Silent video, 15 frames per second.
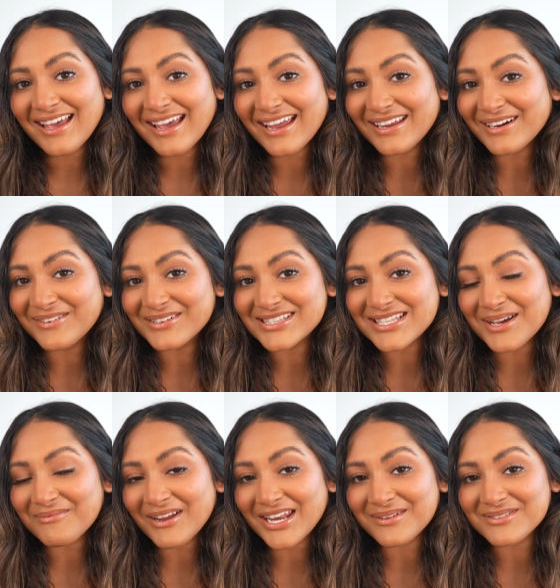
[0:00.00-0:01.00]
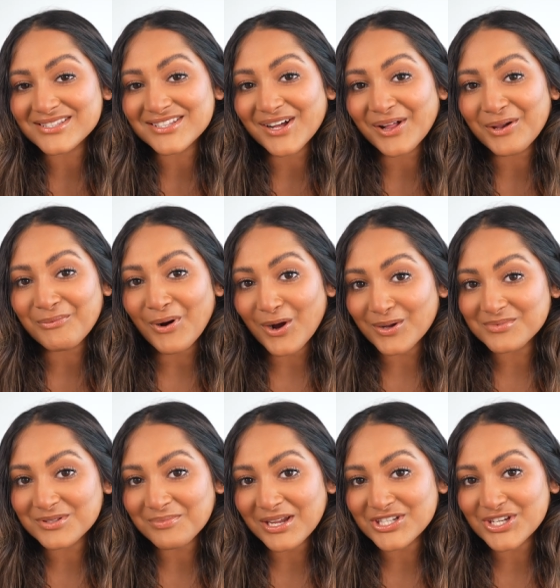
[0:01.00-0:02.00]
Hey y'all, what's up? My name is Sonali. Welcome
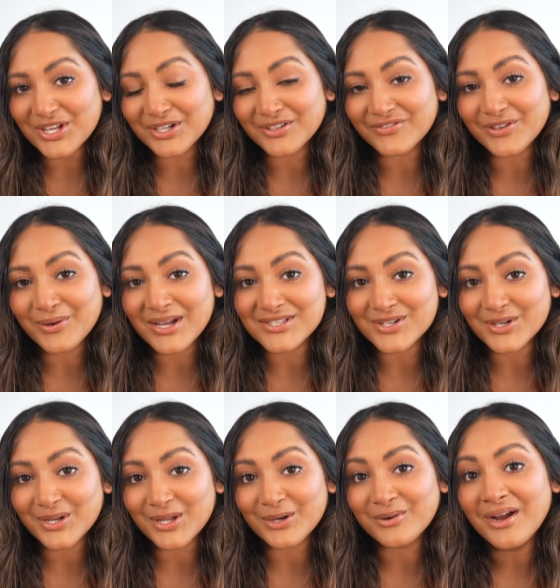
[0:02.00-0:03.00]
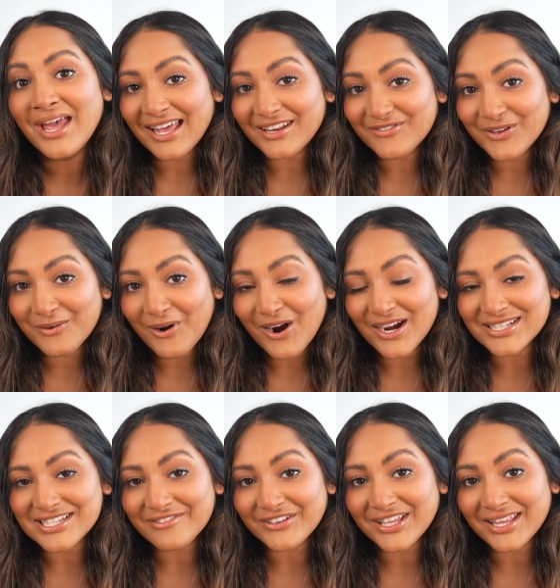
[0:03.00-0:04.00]
to my channel if you guys are new. And if you are,
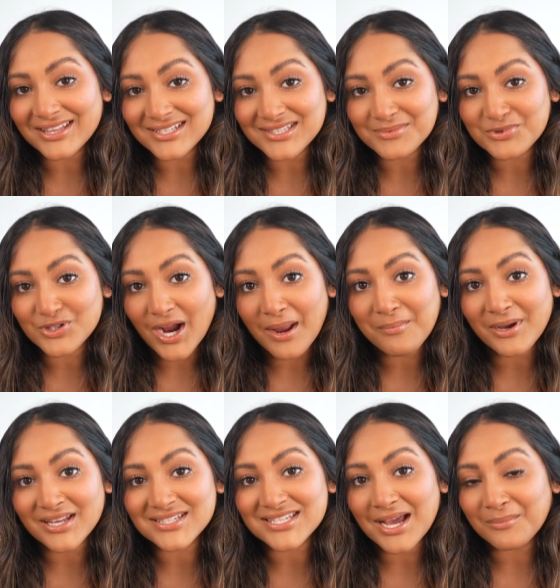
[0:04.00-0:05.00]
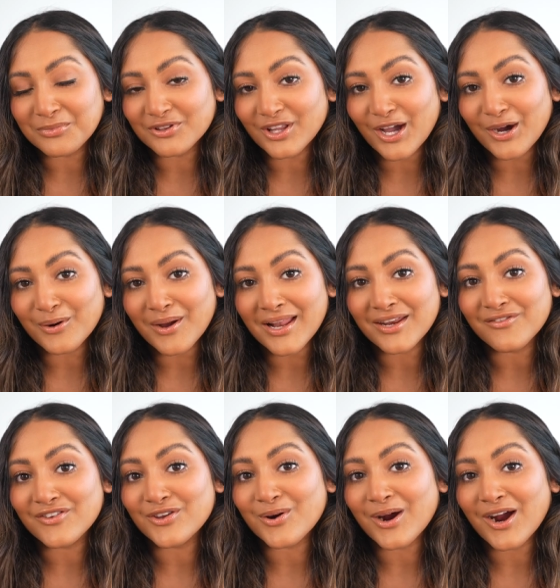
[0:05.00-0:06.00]
definitely hit that subscribe button down below. And if
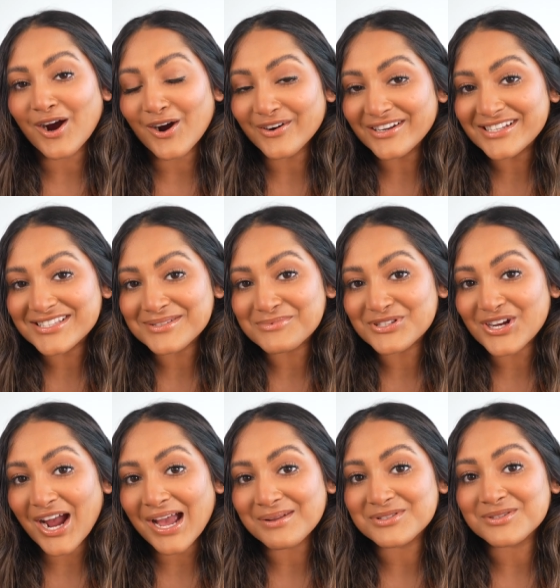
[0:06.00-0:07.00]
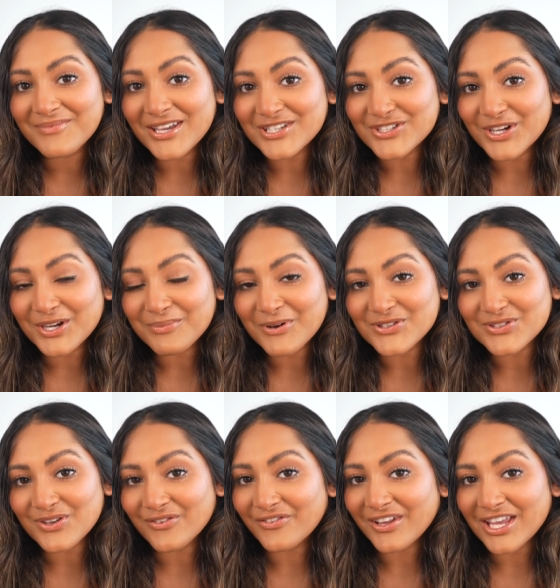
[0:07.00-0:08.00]
you are already subscribed, make sure your post
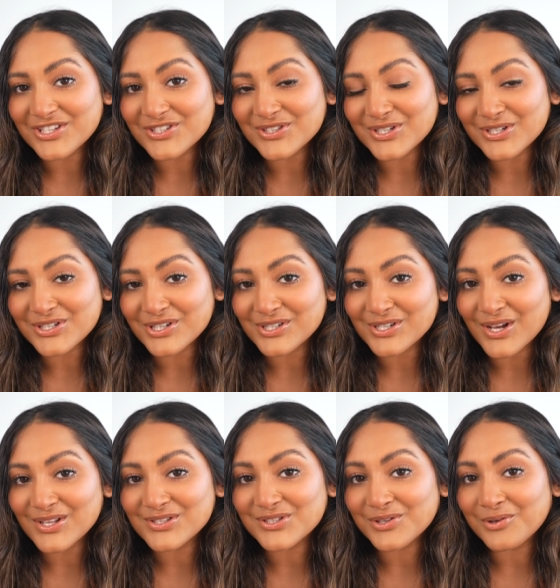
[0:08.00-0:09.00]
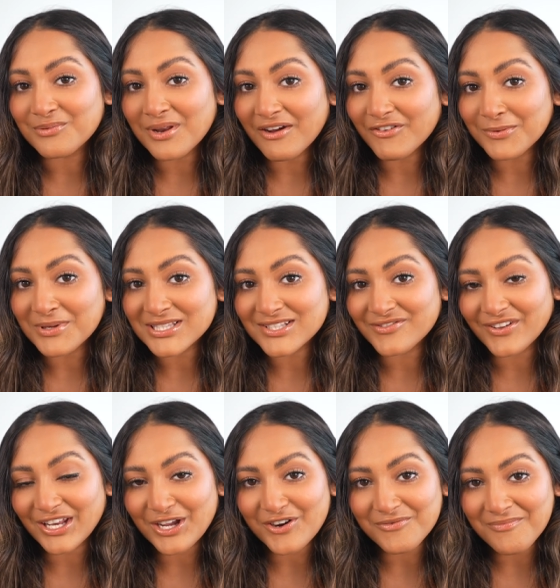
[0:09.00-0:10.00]
notifications are turned on so you never miss a
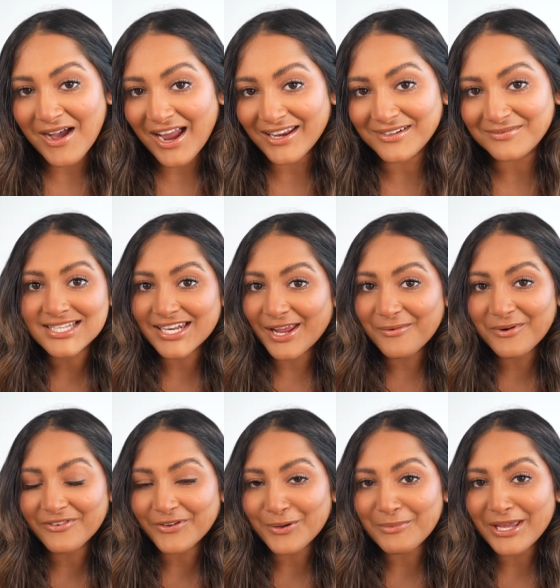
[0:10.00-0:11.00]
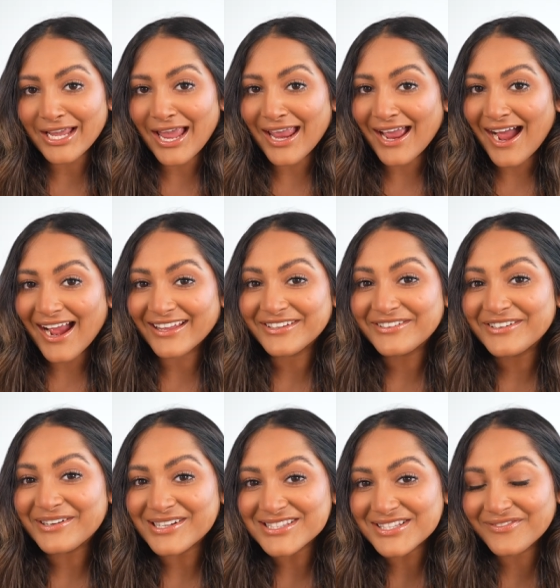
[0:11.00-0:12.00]
video of mine. Today we're filming a highly
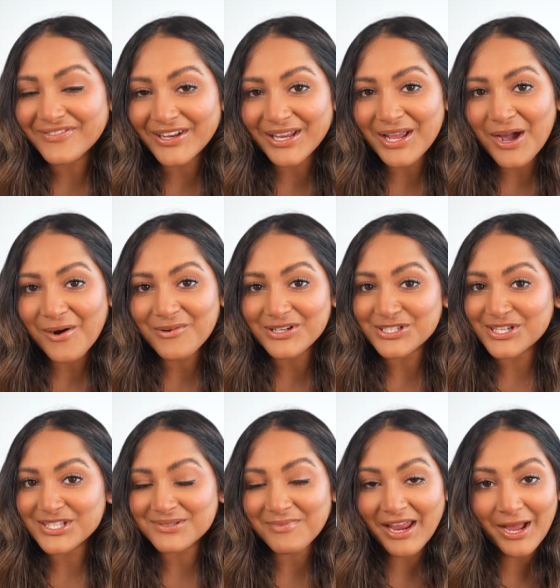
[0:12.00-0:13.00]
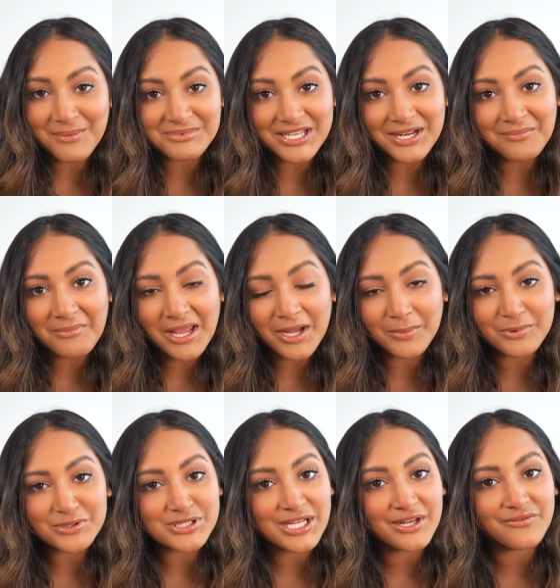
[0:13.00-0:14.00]
requested video, which is my updated makeup
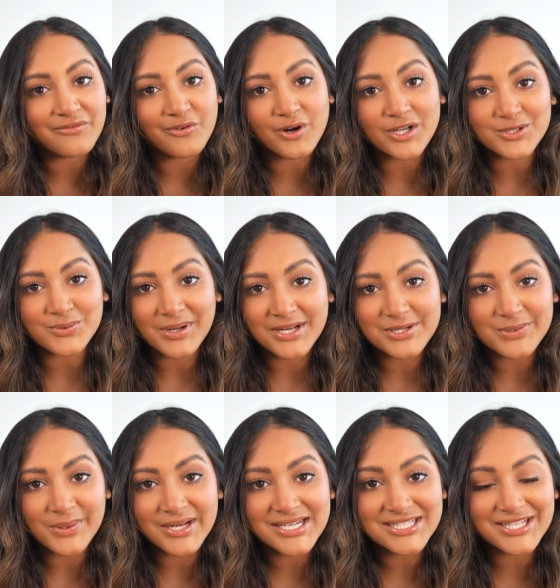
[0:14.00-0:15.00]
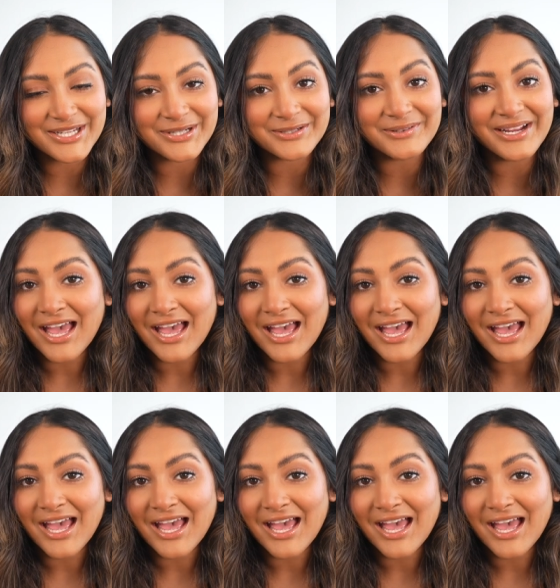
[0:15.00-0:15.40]
routine for twenty twenty-two.